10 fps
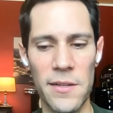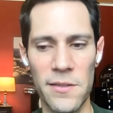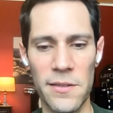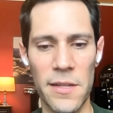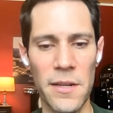
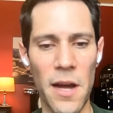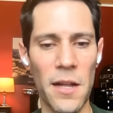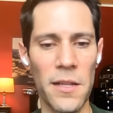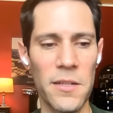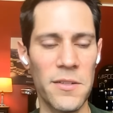is the
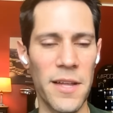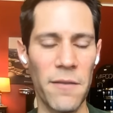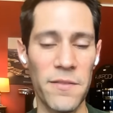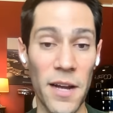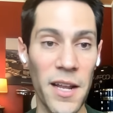knowledge that
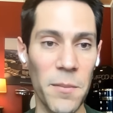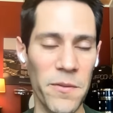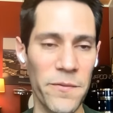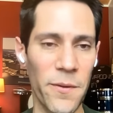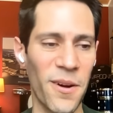I've done it
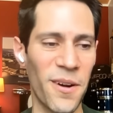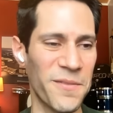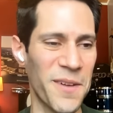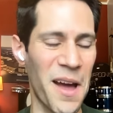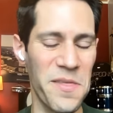before,
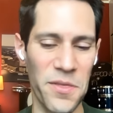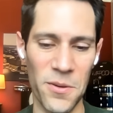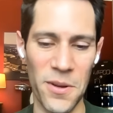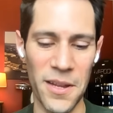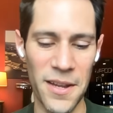I've gotten
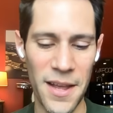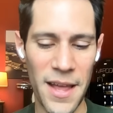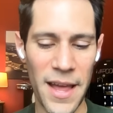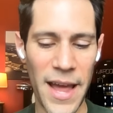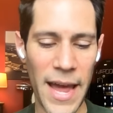through it,
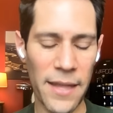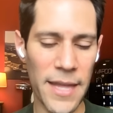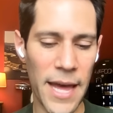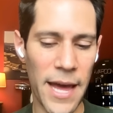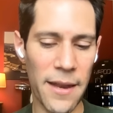
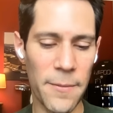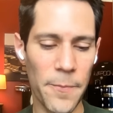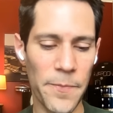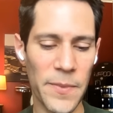and that